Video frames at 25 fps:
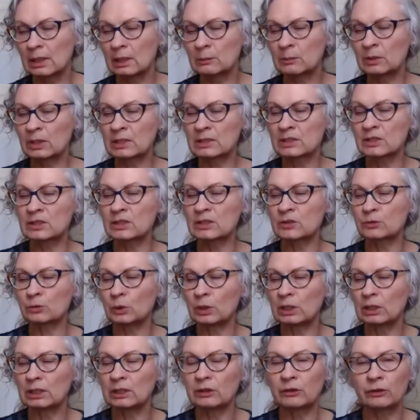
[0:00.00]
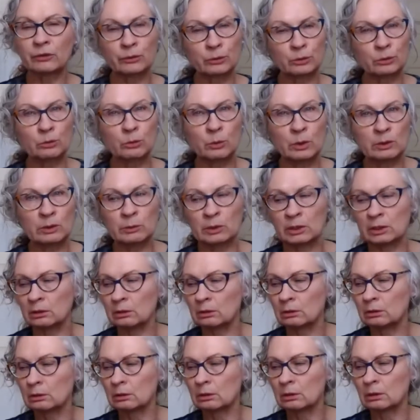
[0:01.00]
because it's really through
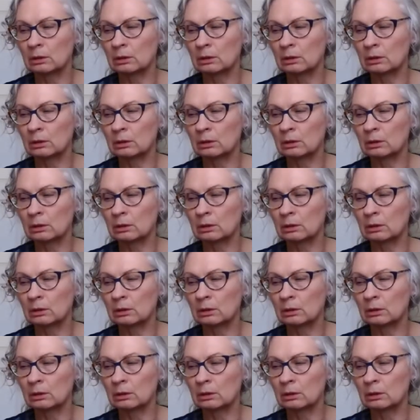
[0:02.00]
women